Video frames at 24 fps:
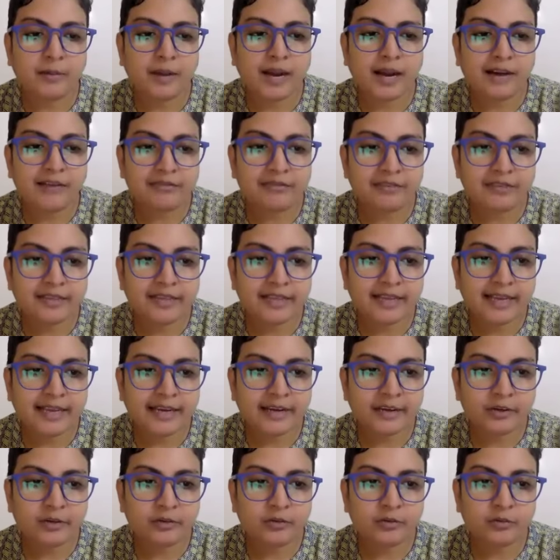After
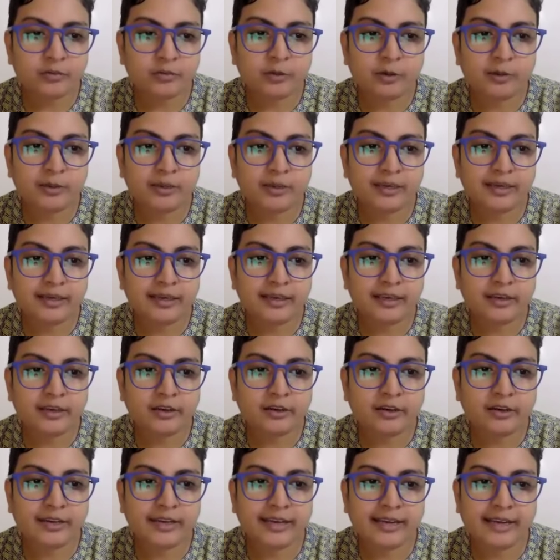that, you'll probably take
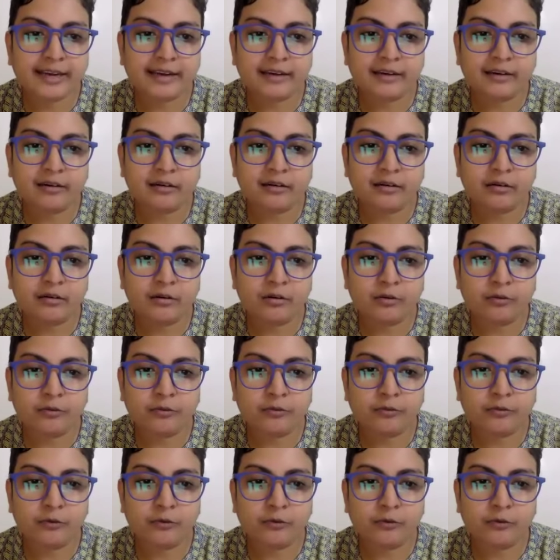your cat in